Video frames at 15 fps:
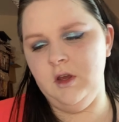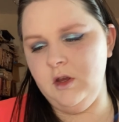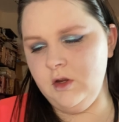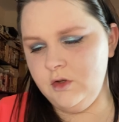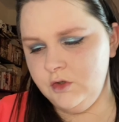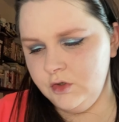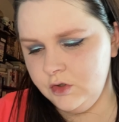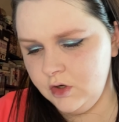
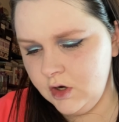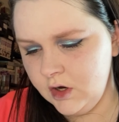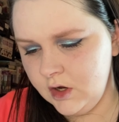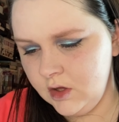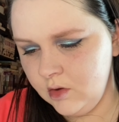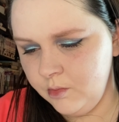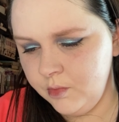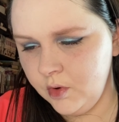Try
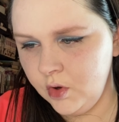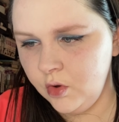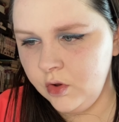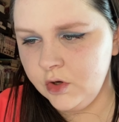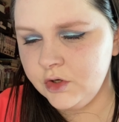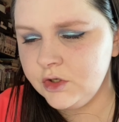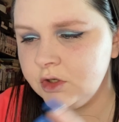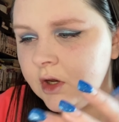the
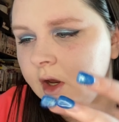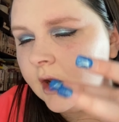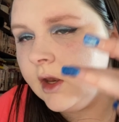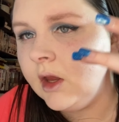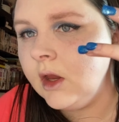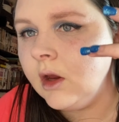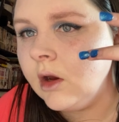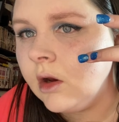polar shade
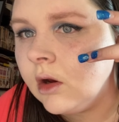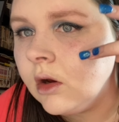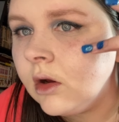here.